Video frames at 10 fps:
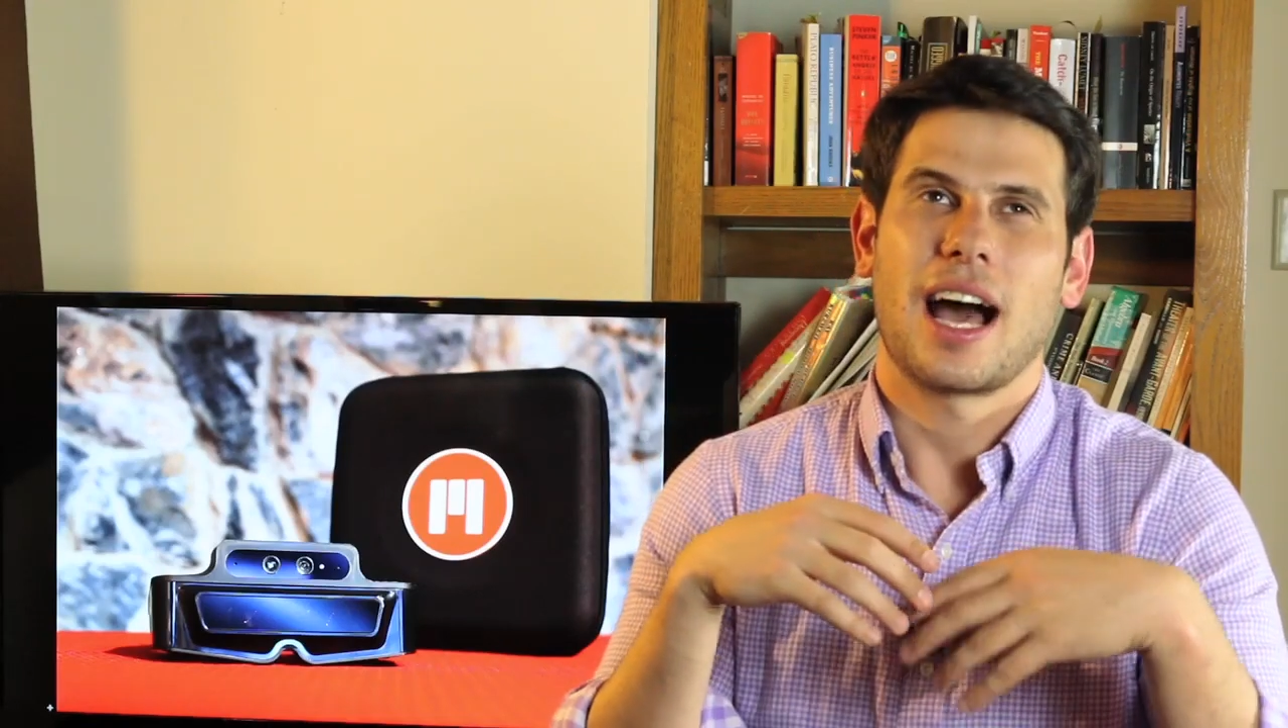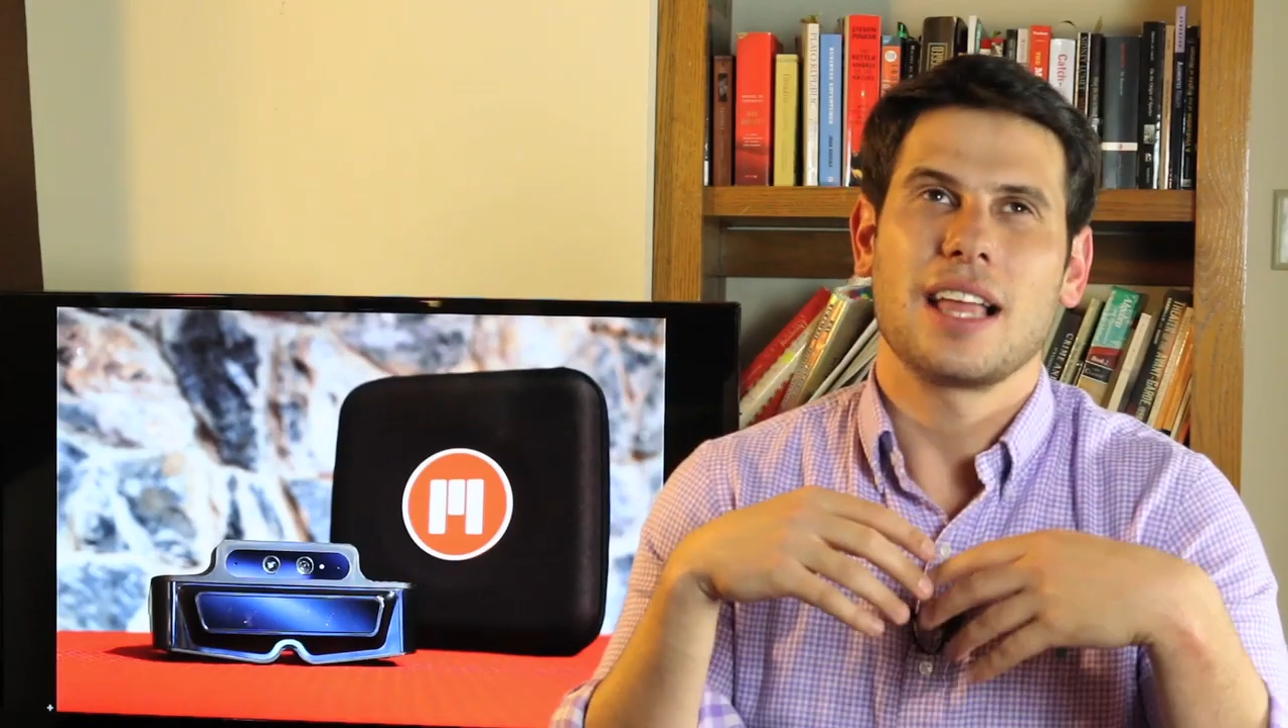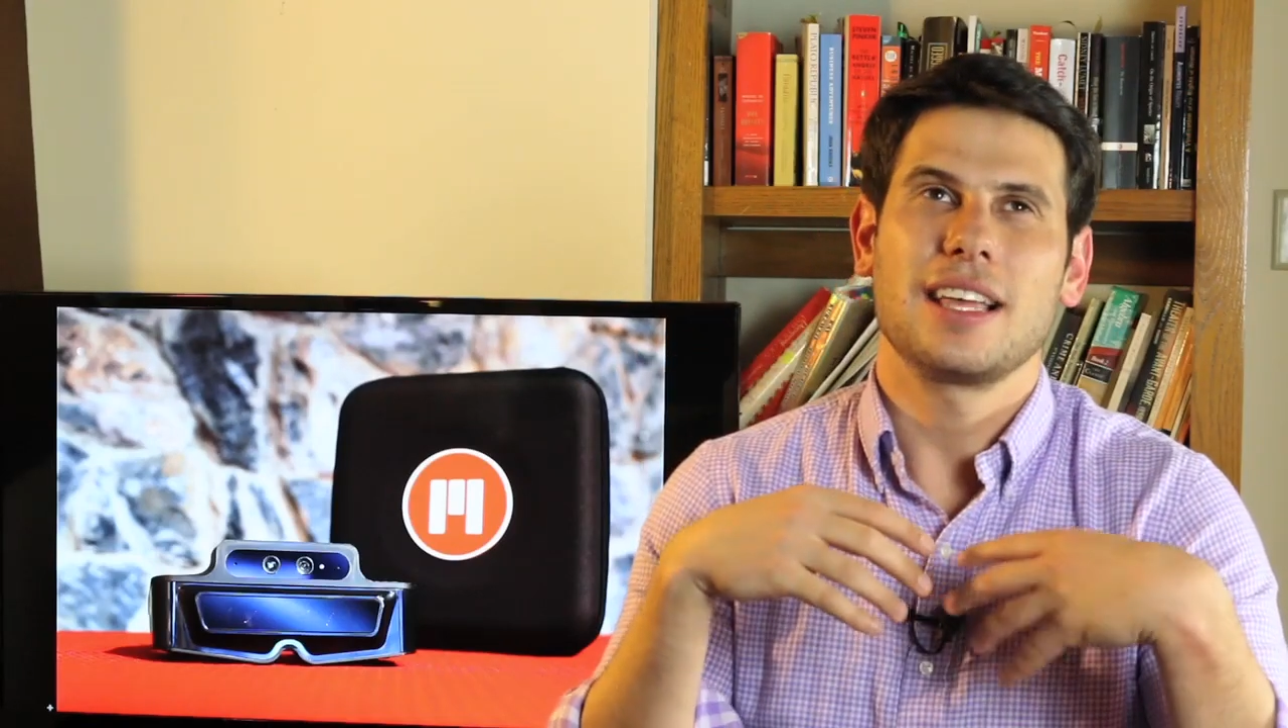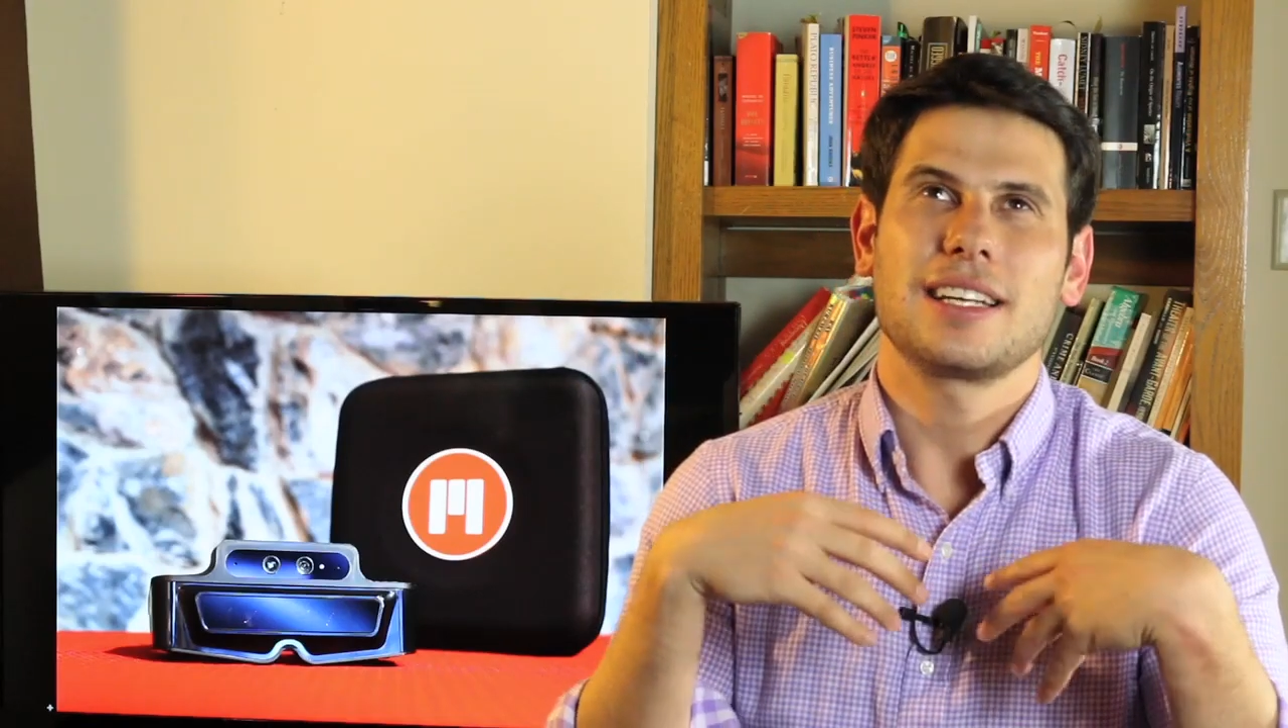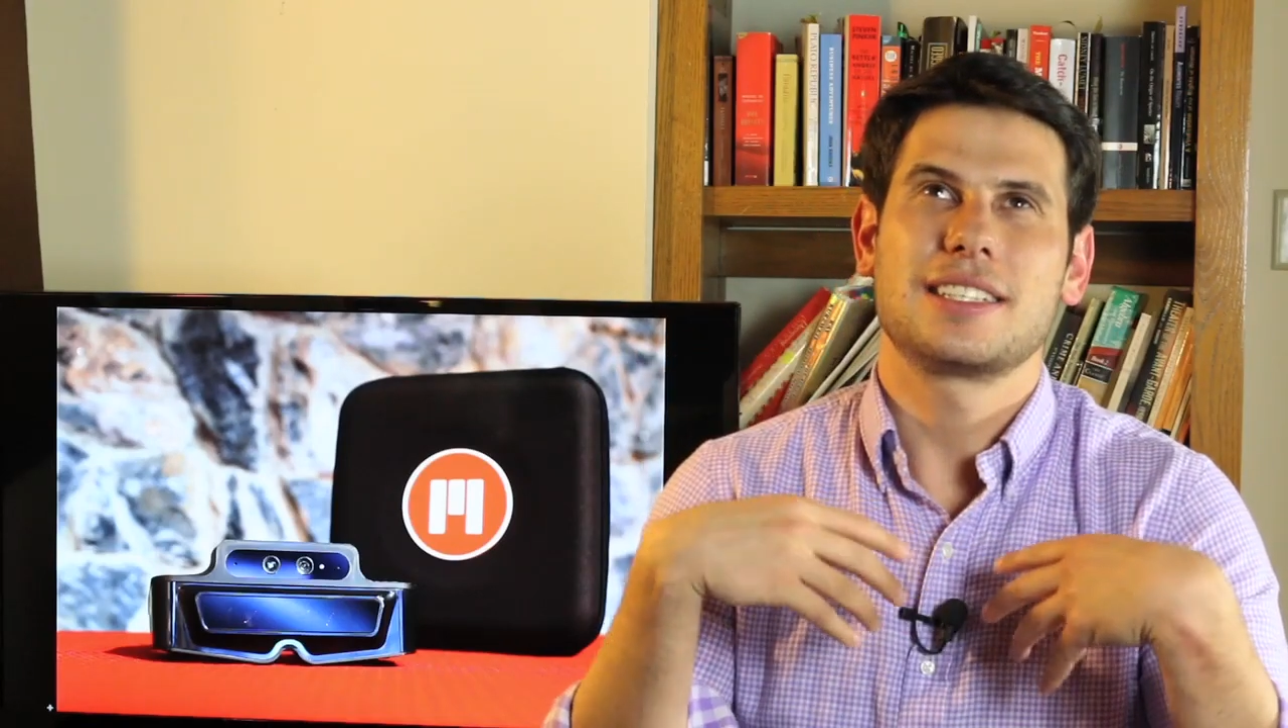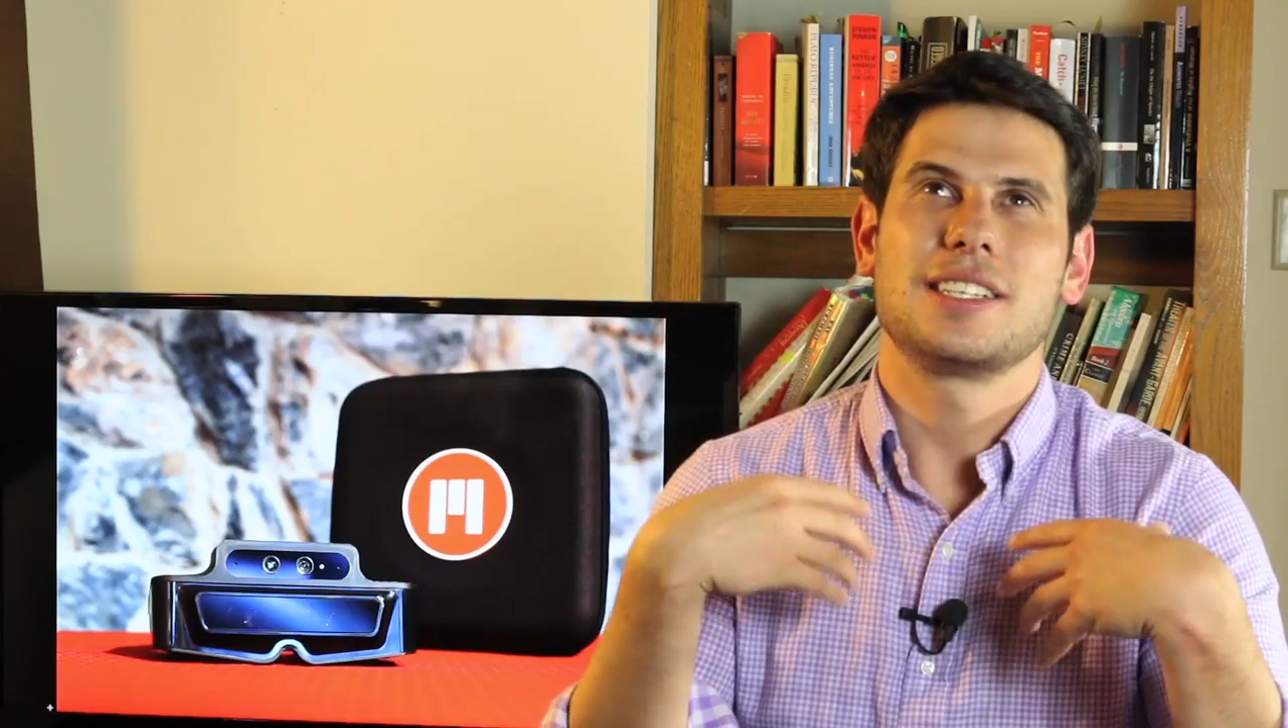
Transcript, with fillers: I like